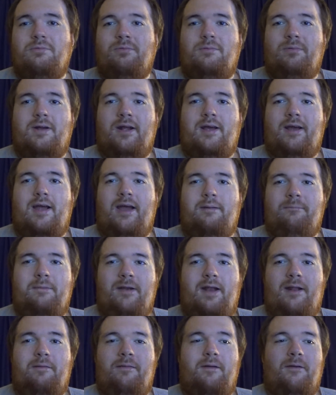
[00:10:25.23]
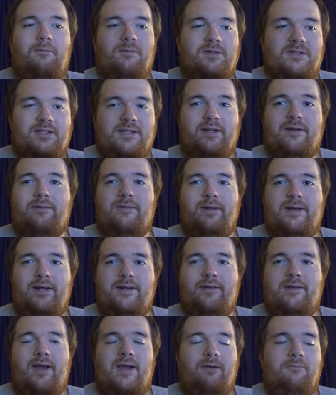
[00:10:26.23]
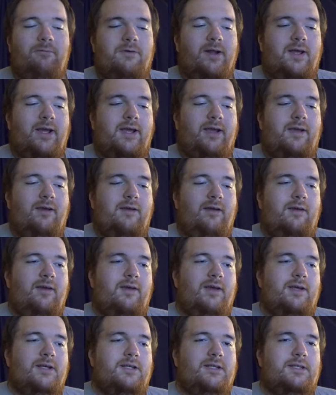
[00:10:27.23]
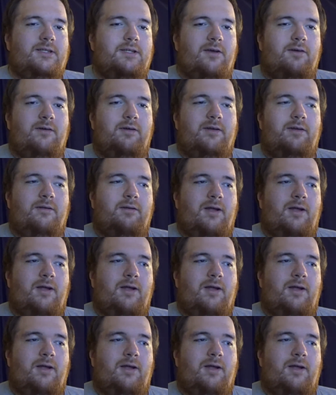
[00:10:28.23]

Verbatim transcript: When I, I mean, there was literally a time when I saw it.